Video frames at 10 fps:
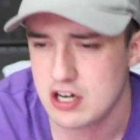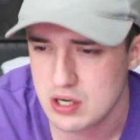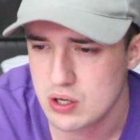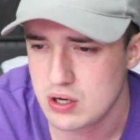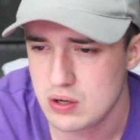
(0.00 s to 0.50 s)

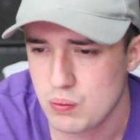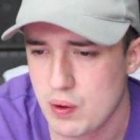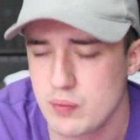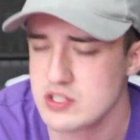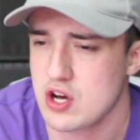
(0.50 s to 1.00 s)
her
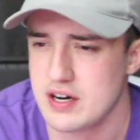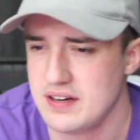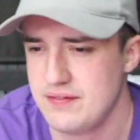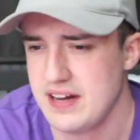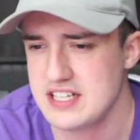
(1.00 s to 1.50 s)
what was on
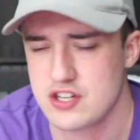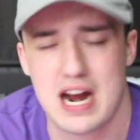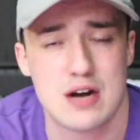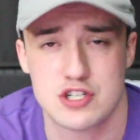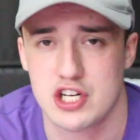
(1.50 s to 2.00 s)
her face or
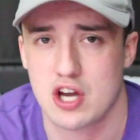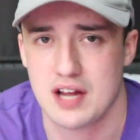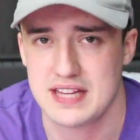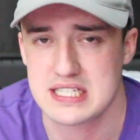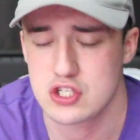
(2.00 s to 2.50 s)
how she
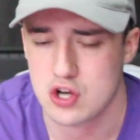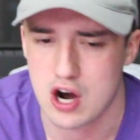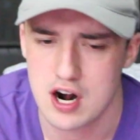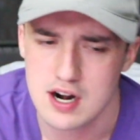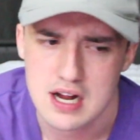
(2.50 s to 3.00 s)
got that
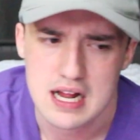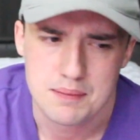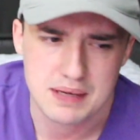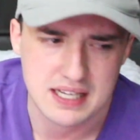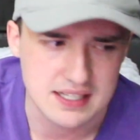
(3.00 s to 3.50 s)
scar,
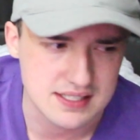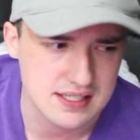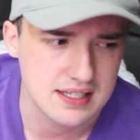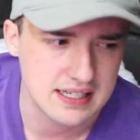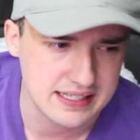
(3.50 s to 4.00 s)

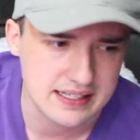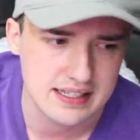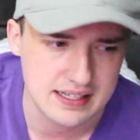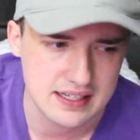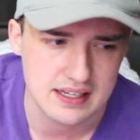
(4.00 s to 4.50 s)
because
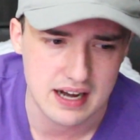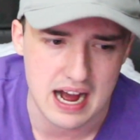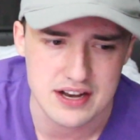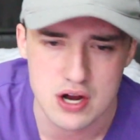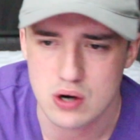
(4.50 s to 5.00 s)

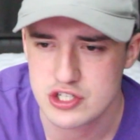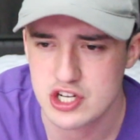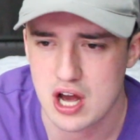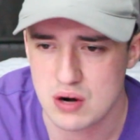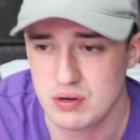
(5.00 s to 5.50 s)
I know
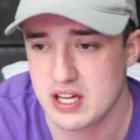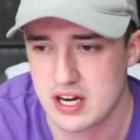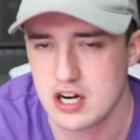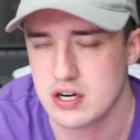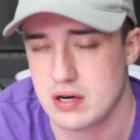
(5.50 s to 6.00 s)
she got really
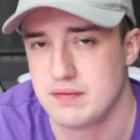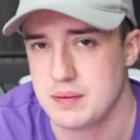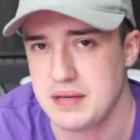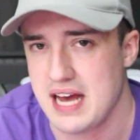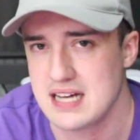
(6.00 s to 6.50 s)
hurt
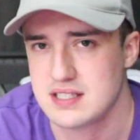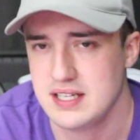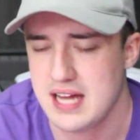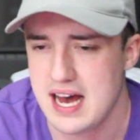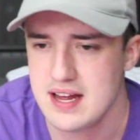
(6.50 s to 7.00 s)
over me
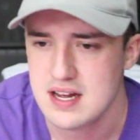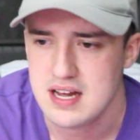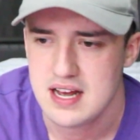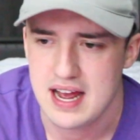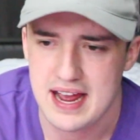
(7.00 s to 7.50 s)
asking that,
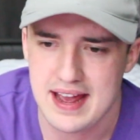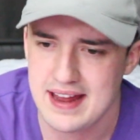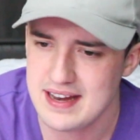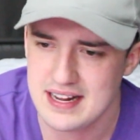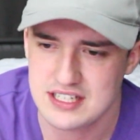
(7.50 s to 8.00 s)

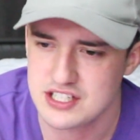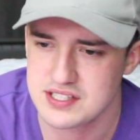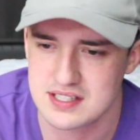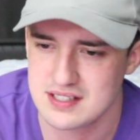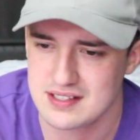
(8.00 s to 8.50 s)
and
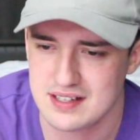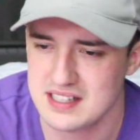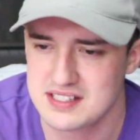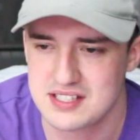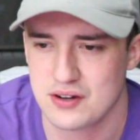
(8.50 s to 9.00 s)

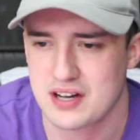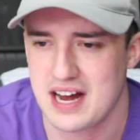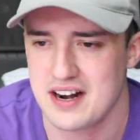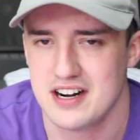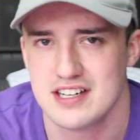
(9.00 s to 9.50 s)
it still
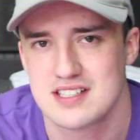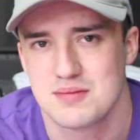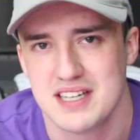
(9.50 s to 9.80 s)
kind of hurts